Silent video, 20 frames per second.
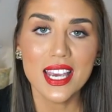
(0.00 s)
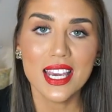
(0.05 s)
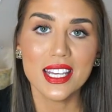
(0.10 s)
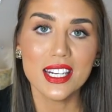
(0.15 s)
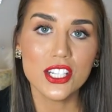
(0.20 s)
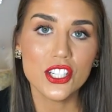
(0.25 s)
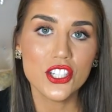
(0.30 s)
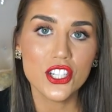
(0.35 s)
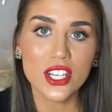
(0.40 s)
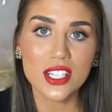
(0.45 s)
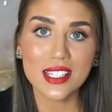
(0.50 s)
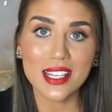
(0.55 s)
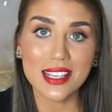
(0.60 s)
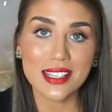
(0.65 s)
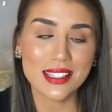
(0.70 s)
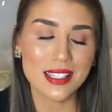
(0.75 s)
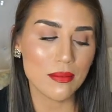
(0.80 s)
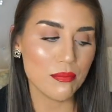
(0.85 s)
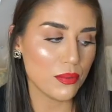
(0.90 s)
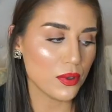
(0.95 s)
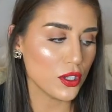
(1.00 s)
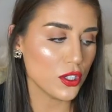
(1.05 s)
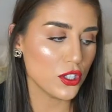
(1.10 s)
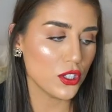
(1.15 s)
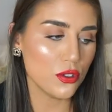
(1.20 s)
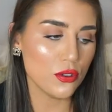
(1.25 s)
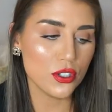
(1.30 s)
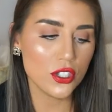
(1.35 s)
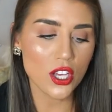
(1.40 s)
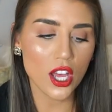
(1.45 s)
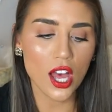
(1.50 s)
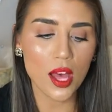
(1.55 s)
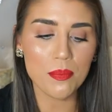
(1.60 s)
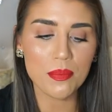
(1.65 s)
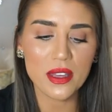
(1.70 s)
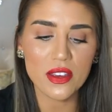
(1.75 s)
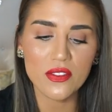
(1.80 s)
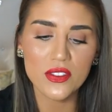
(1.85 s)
It is just a simple nude top.